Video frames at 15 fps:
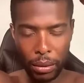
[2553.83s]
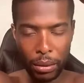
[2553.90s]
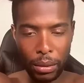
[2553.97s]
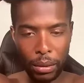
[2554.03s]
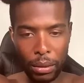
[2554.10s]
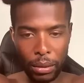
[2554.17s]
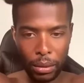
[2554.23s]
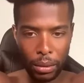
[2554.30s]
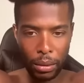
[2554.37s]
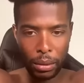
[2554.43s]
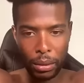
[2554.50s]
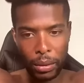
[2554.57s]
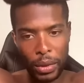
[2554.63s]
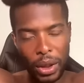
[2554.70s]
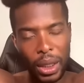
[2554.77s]
She is
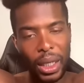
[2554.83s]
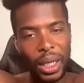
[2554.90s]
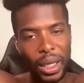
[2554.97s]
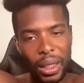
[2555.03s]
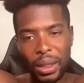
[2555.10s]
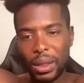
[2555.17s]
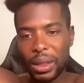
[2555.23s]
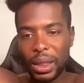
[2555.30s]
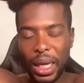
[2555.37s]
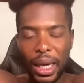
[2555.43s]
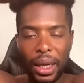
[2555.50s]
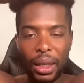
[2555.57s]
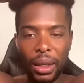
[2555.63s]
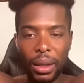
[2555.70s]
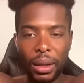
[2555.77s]
this
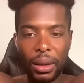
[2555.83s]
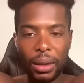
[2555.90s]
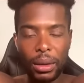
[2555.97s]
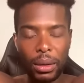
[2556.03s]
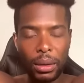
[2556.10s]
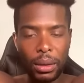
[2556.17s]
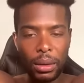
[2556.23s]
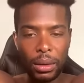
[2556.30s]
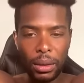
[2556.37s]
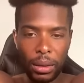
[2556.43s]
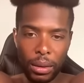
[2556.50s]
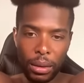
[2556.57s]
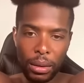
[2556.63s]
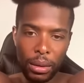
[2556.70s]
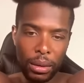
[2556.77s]
thing.
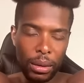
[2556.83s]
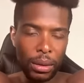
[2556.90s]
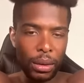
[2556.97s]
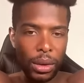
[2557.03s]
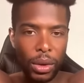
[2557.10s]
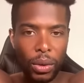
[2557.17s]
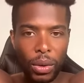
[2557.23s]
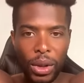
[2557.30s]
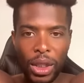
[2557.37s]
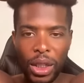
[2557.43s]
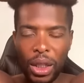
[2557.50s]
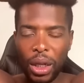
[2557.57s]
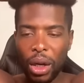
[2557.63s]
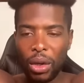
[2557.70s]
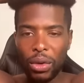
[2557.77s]
Soon as she,
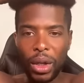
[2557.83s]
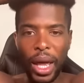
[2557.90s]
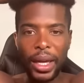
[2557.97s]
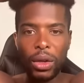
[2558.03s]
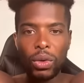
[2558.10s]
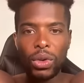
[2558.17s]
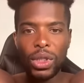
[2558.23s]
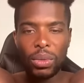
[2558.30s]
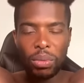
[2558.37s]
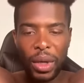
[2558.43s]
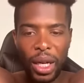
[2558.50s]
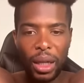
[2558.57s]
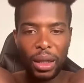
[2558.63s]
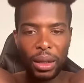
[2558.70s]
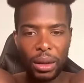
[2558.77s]
oh, like you
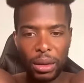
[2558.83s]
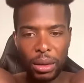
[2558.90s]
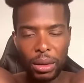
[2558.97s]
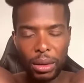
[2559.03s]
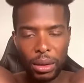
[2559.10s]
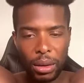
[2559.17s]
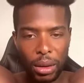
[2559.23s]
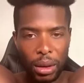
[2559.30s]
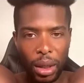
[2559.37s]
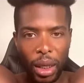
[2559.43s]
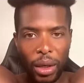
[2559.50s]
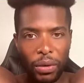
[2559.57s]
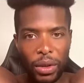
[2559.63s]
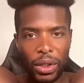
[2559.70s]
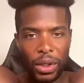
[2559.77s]
smell her.
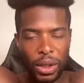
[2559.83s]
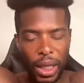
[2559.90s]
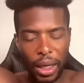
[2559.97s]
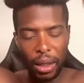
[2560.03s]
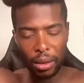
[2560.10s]
Every step,